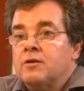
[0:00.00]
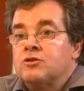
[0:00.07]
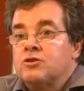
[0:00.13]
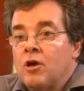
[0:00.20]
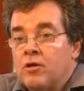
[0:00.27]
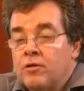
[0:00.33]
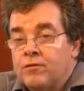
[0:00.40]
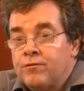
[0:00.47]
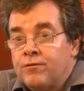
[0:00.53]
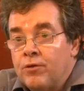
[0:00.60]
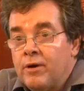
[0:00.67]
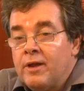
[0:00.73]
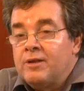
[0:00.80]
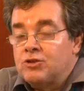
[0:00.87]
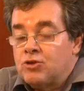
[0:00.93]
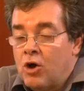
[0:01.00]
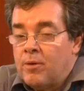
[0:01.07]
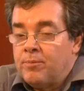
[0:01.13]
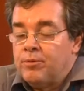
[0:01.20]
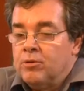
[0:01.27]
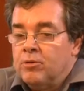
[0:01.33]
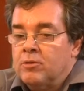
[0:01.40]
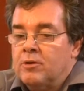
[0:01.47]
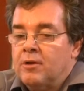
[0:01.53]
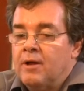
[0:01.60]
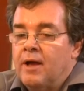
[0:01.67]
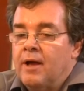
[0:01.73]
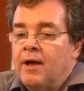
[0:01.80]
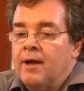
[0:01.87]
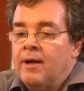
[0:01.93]
So, for example,
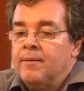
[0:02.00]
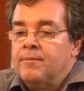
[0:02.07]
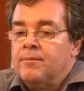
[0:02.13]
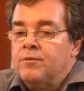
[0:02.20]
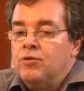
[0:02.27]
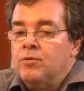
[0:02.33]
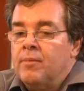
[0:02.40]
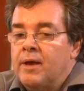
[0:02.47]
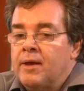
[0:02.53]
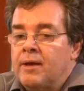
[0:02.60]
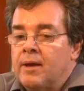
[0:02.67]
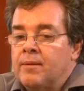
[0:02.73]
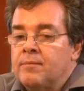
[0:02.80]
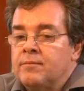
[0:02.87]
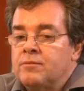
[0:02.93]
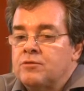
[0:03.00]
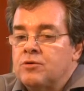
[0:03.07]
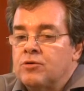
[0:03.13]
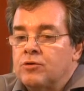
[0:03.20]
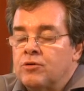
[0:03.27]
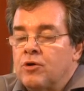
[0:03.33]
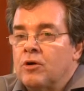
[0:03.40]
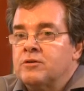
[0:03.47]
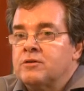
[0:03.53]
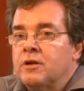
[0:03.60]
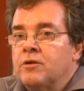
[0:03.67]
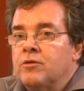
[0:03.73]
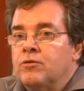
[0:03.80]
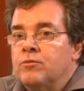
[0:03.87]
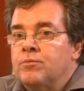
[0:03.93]
you may come to your
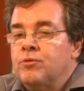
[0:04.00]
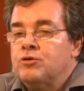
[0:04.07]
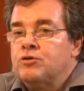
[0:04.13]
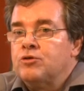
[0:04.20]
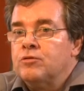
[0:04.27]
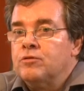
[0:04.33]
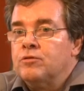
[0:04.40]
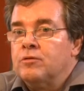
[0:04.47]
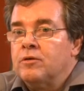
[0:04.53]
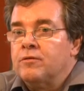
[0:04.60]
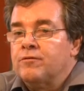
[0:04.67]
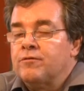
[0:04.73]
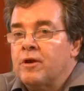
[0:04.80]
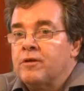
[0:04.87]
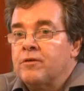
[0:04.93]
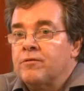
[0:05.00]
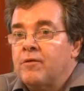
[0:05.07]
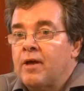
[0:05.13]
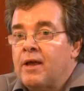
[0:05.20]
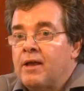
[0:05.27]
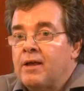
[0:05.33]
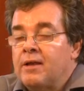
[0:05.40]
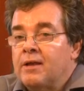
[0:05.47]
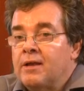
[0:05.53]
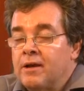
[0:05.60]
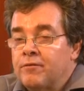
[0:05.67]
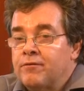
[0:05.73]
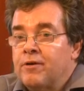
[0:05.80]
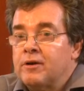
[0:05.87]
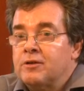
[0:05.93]
doctor who puts you in front of a
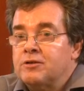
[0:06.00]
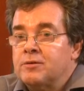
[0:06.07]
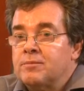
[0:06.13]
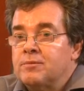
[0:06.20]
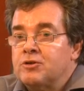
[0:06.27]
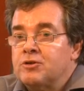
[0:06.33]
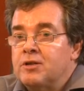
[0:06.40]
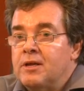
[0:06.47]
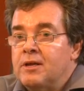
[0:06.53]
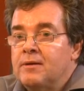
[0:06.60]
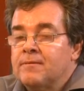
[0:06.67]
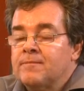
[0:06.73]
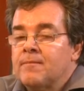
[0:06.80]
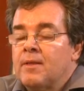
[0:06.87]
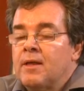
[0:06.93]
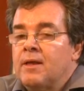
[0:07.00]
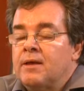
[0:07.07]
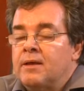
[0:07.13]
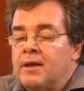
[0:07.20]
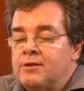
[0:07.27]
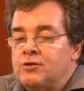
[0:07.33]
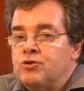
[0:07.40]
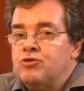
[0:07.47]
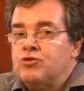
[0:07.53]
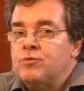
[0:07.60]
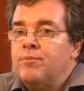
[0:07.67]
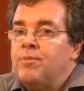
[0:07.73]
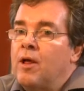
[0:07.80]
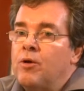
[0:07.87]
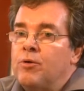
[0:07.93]
lung function machine, gets you to
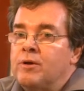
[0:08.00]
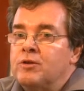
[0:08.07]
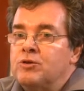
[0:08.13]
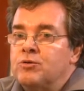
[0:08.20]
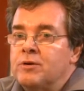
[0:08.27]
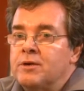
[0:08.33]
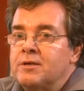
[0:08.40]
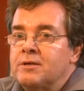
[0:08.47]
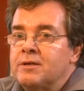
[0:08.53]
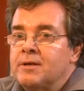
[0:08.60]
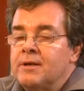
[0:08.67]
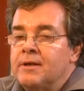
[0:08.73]
blow into it,